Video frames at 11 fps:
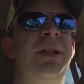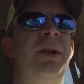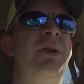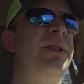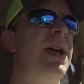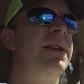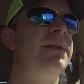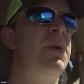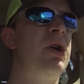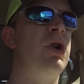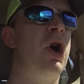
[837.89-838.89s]
30,000
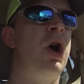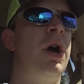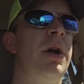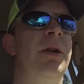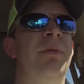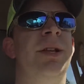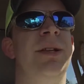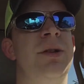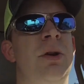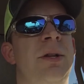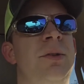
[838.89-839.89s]
mile car and a really
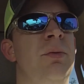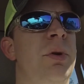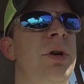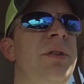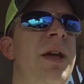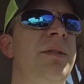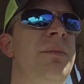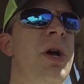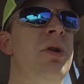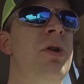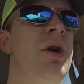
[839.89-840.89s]
dirty 200,000
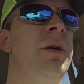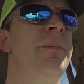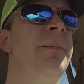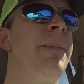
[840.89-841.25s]
mile car.